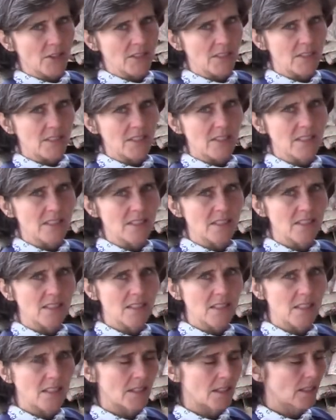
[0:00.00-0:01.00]
can see it's
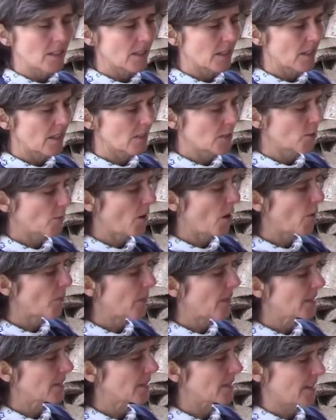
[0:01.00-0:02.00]
thin, it's small
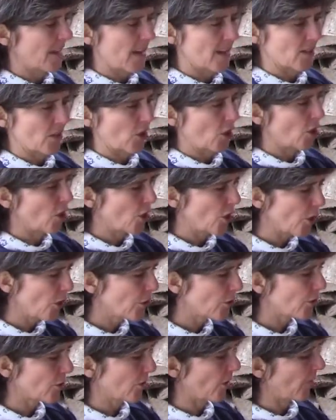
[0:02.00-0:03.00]
pieces, it has a
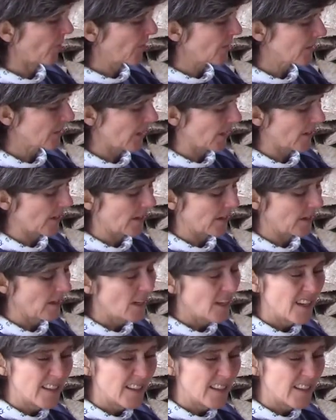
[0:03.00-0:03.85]
huge surface area.